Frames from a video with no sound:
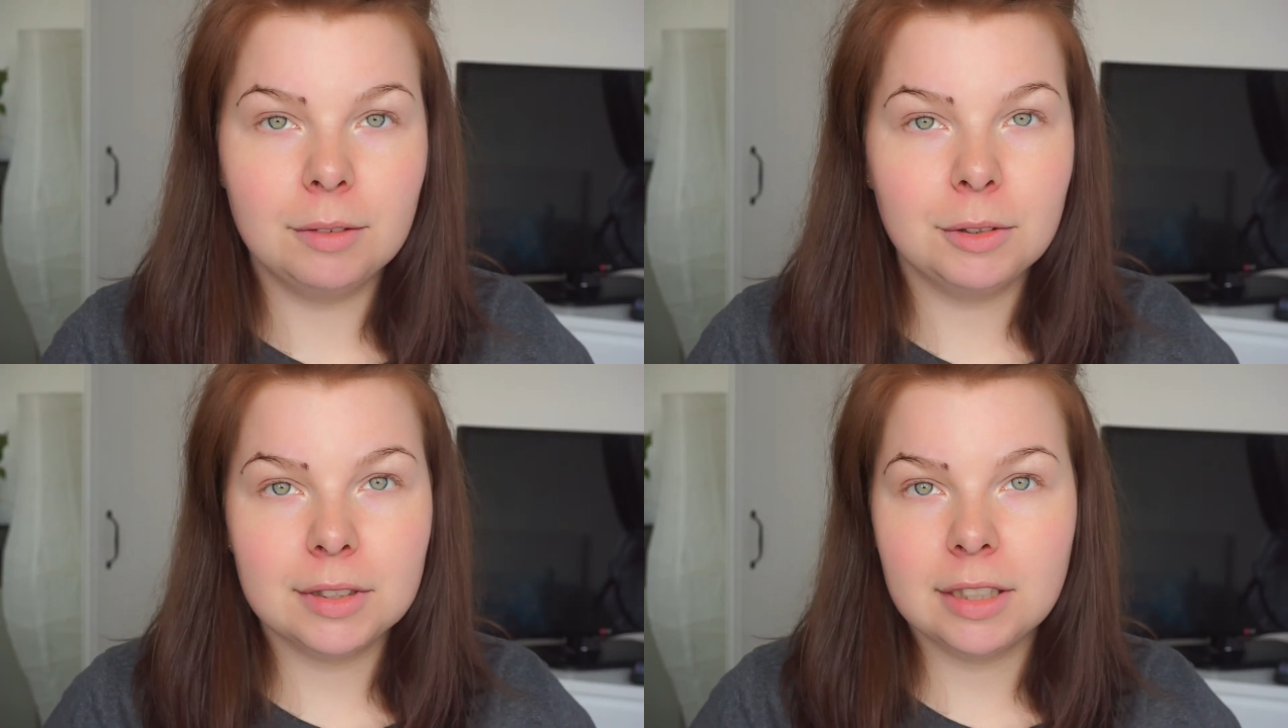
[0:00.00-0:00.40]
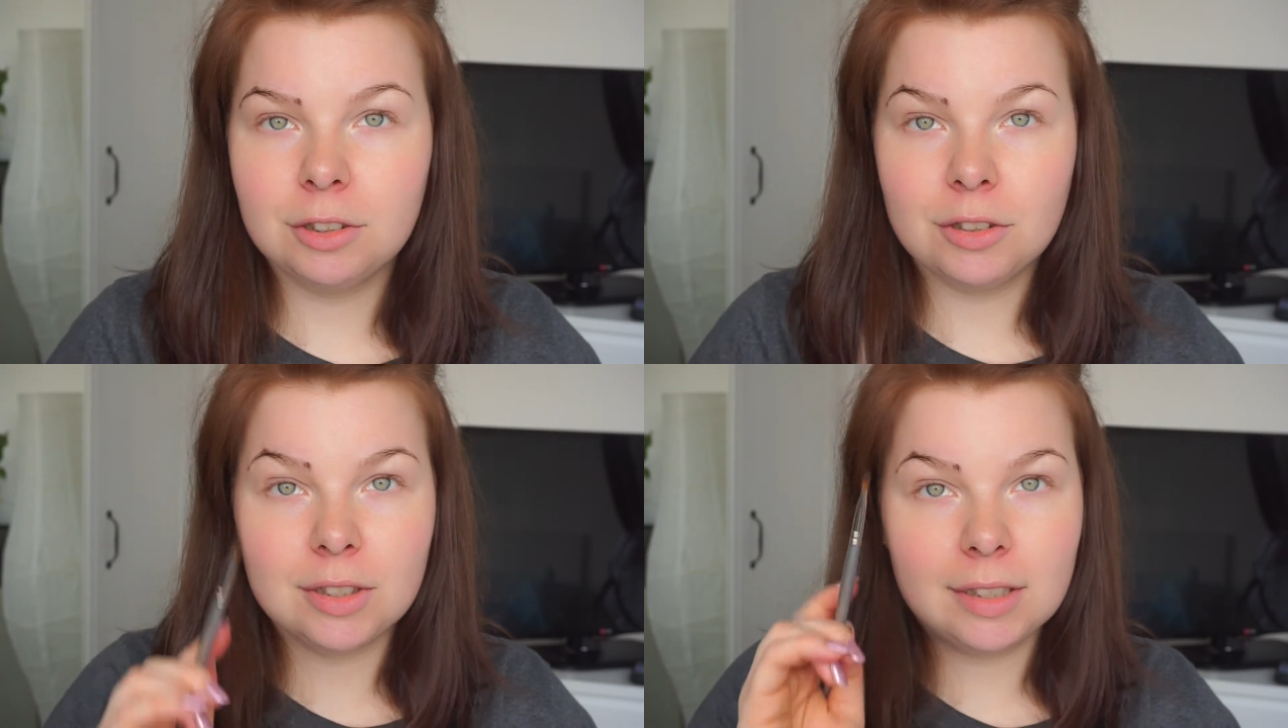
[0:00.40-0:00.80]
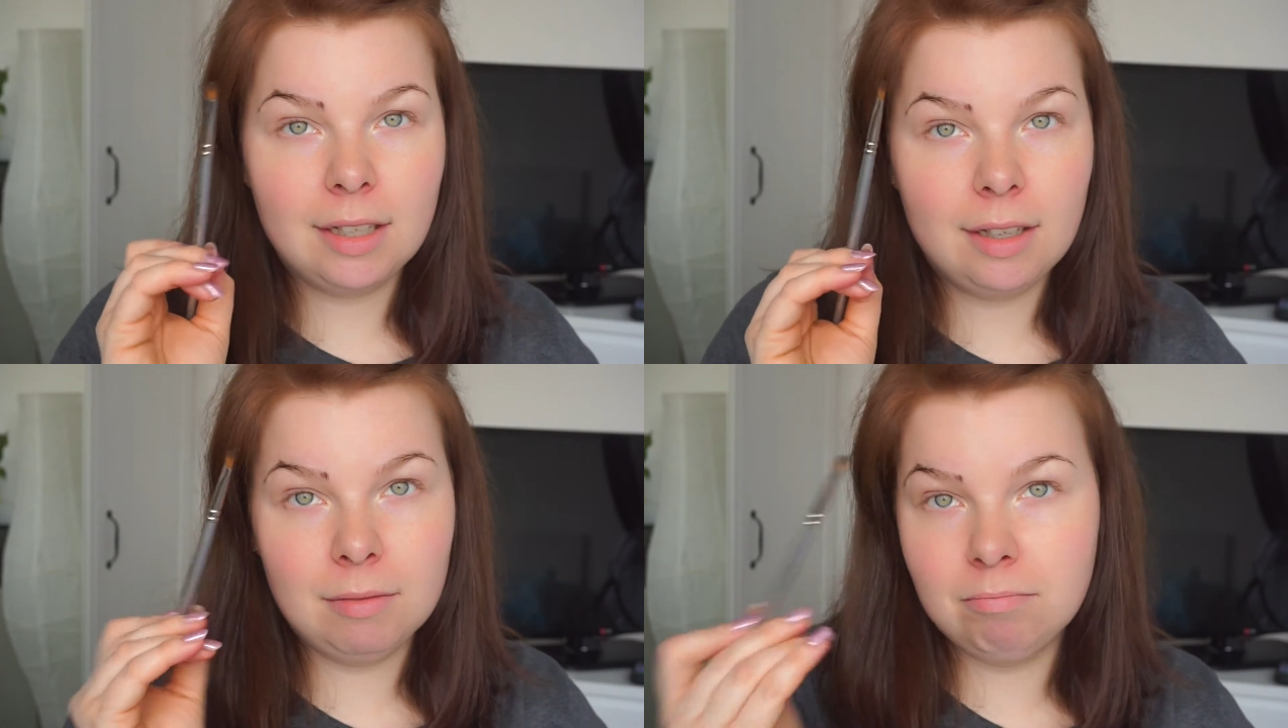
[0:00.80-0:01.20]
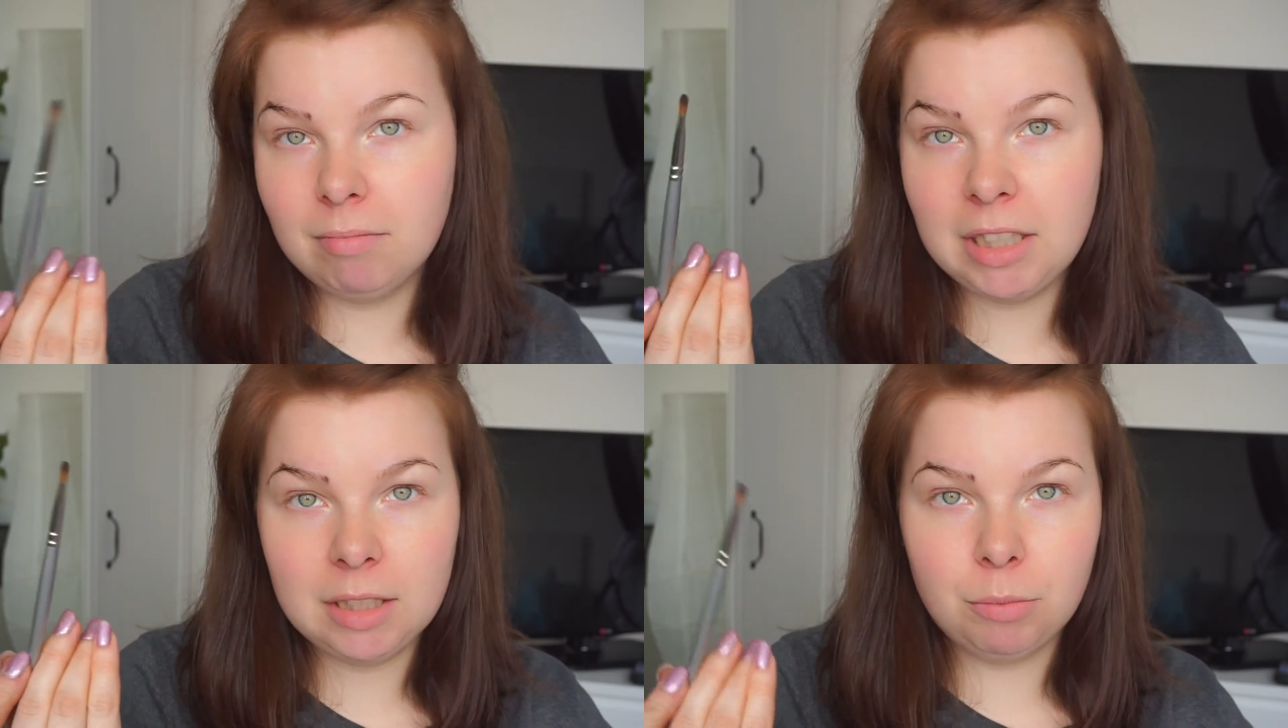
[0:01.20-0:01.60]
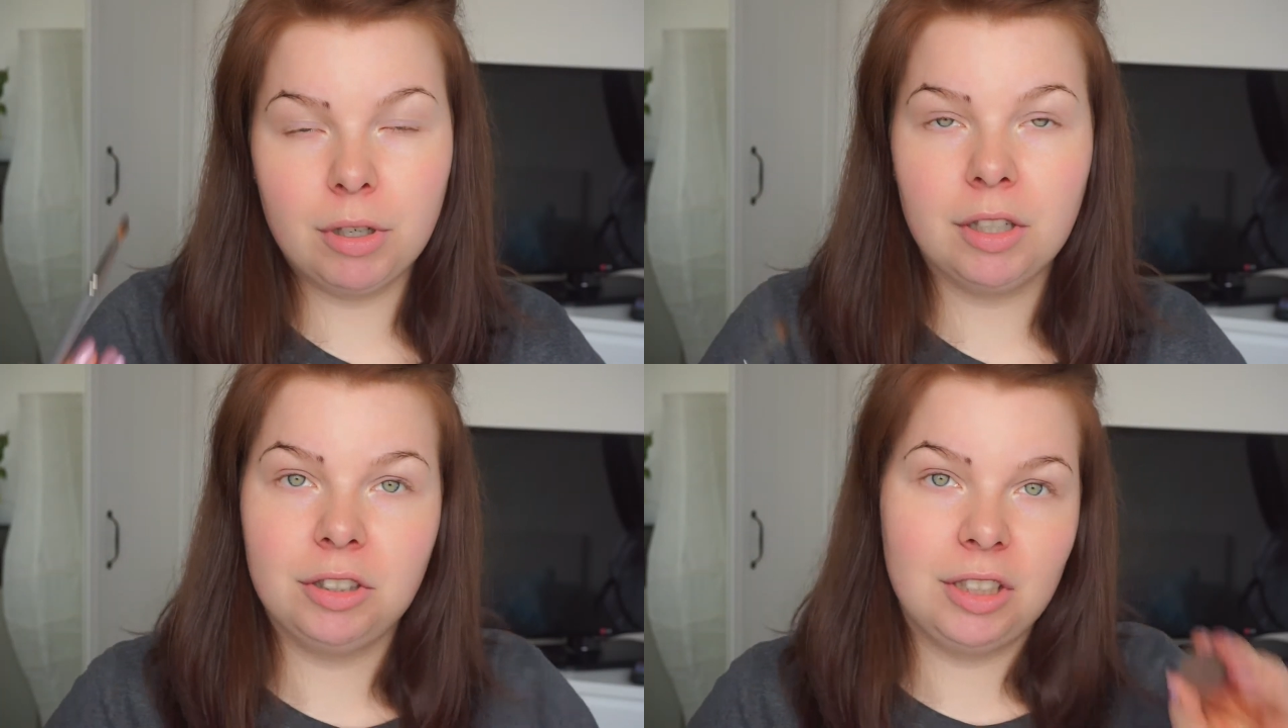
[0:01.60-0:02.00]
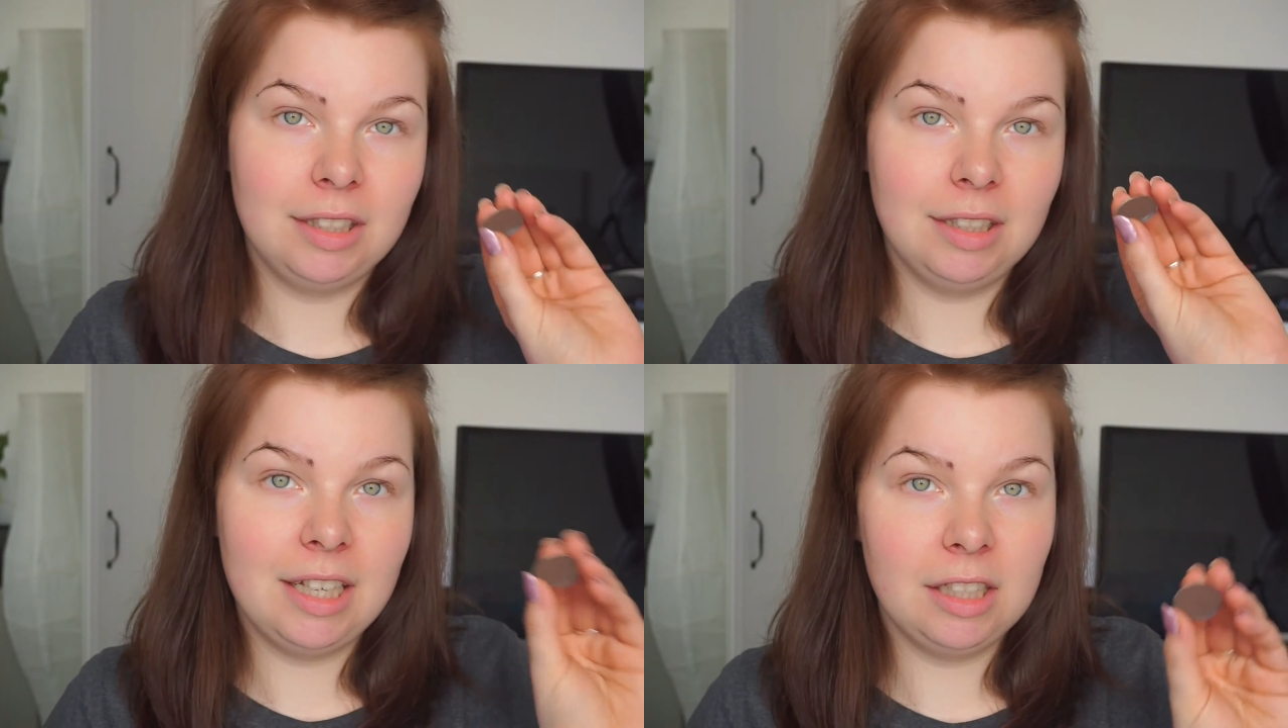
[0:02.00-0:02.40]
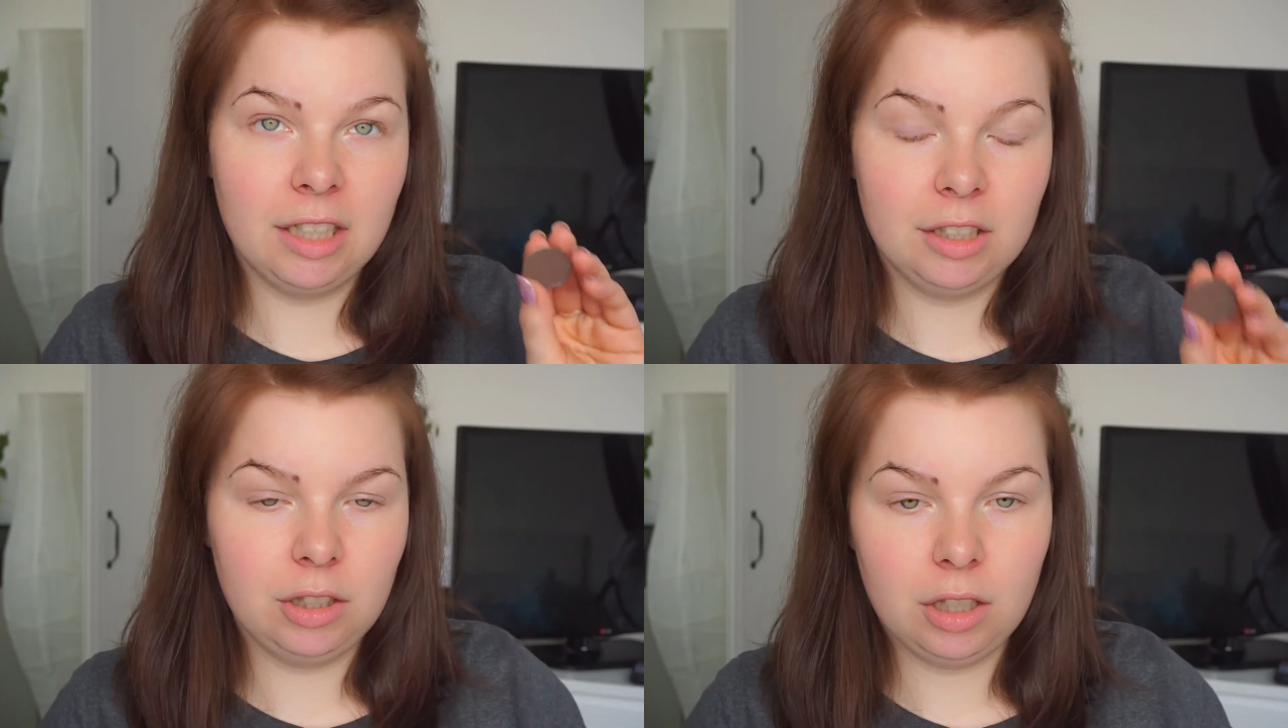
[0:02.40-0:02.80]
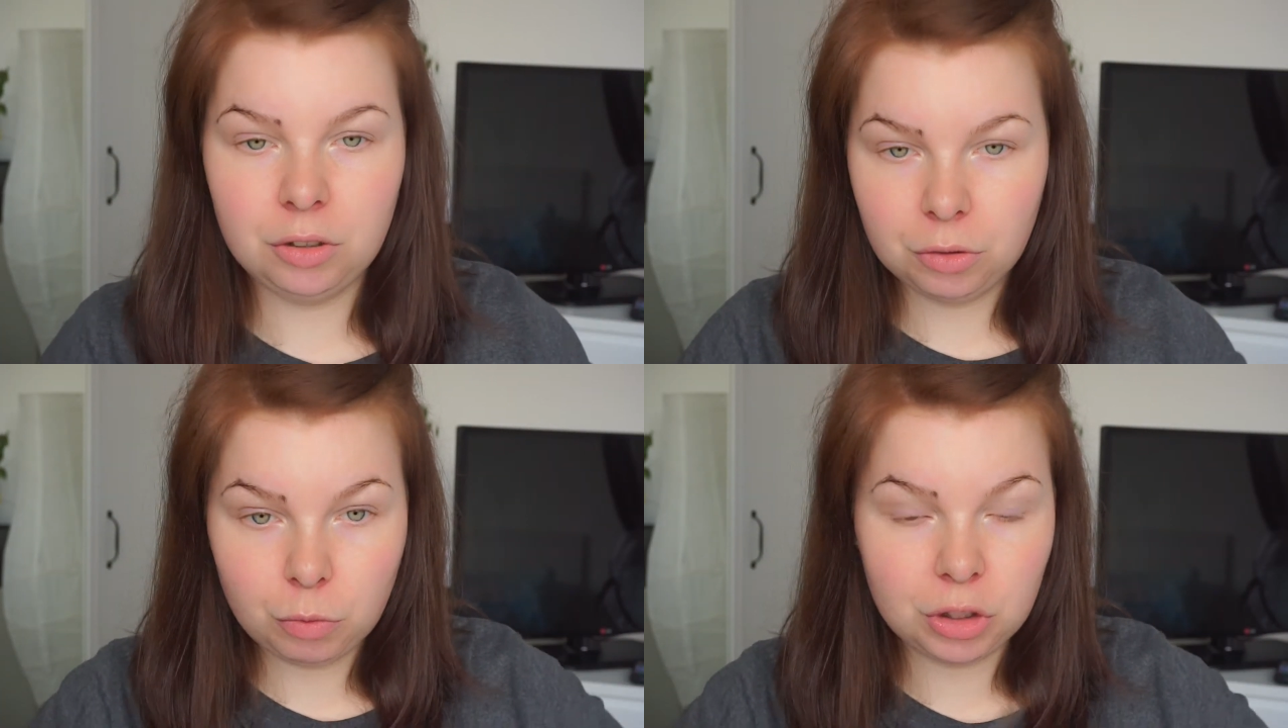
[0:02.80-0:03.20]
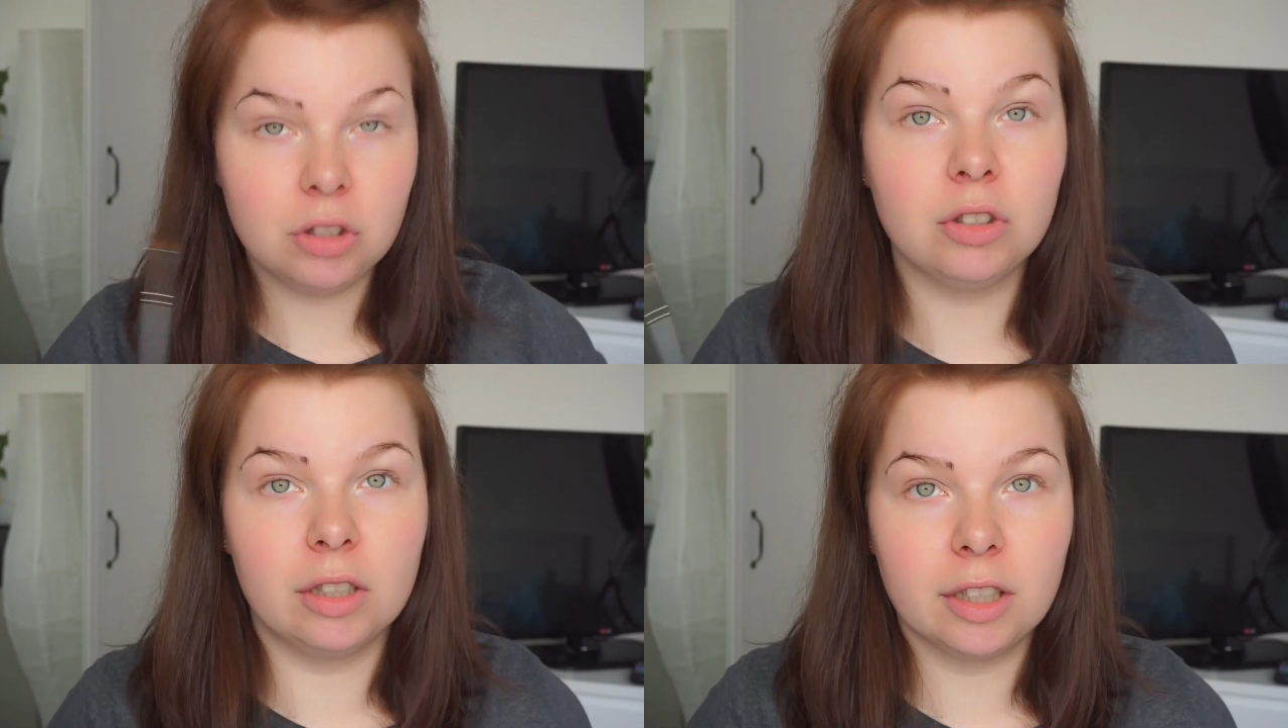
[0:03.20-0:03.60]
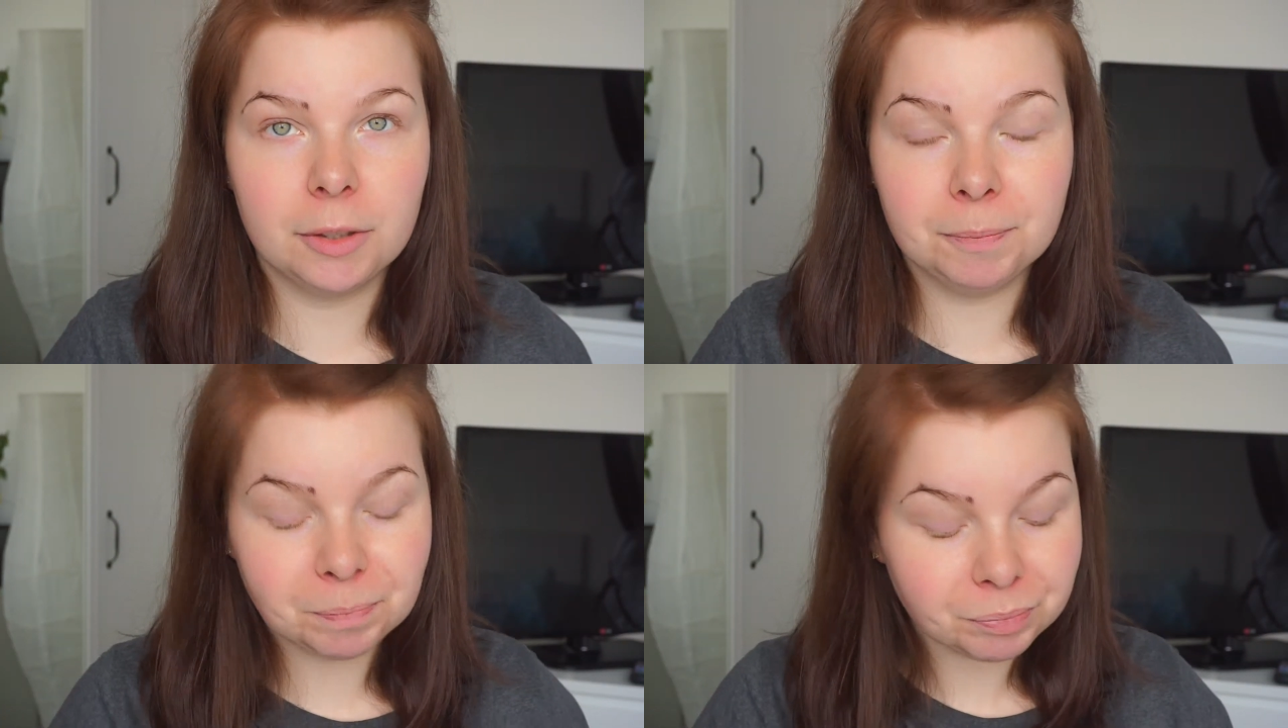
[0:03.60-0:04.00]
I'm using just any brush and any eyeshadow which is dark.